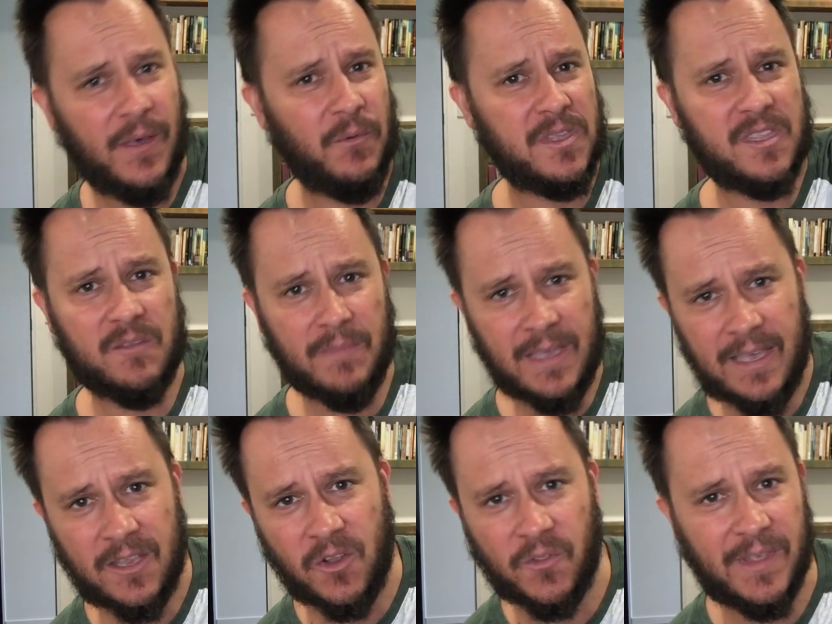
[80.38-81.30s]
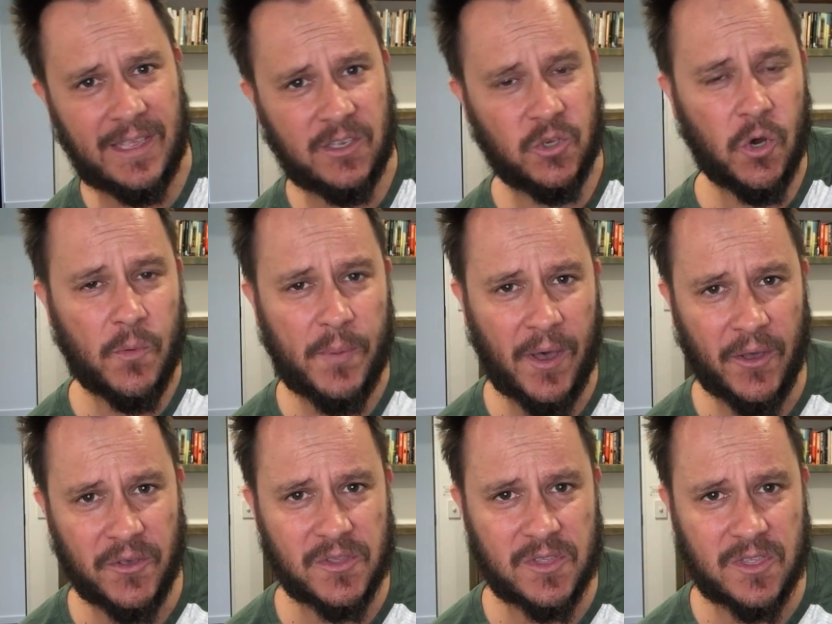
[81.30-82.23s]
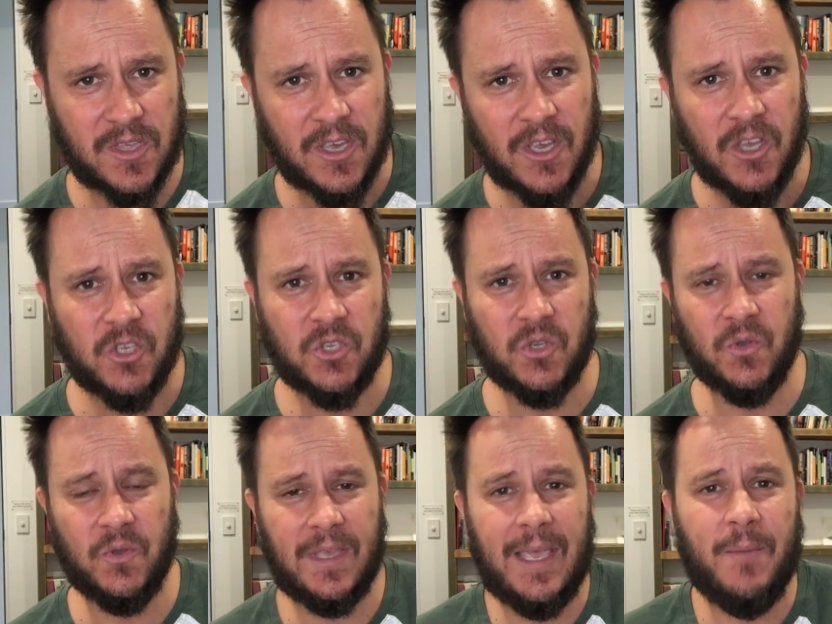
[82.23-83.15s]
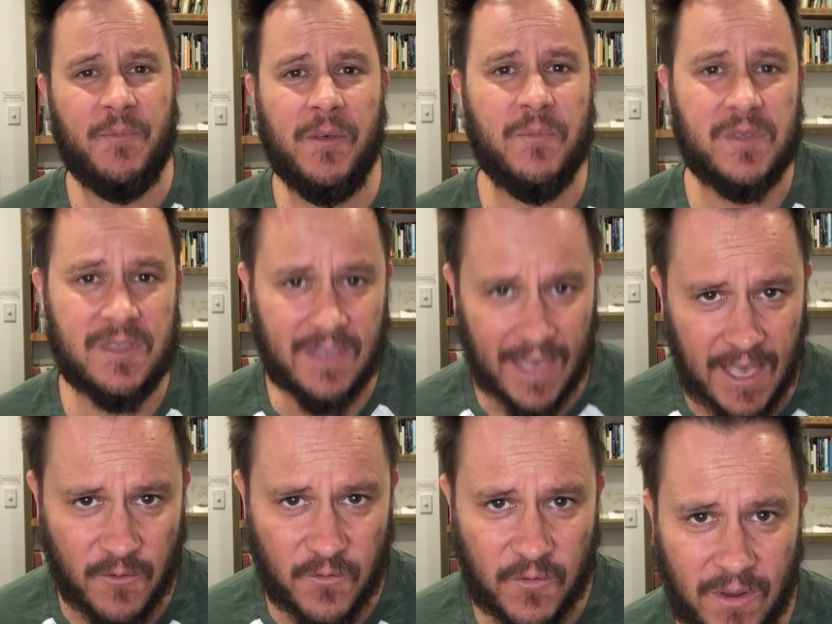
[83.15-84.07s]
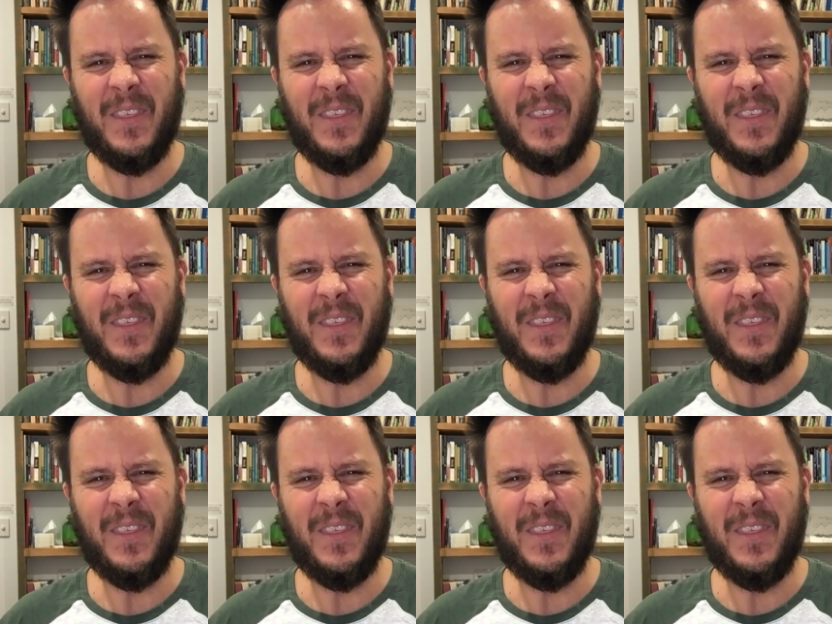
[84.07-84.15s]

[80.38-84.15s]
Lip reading: smeared on their doorposts to keep them safe.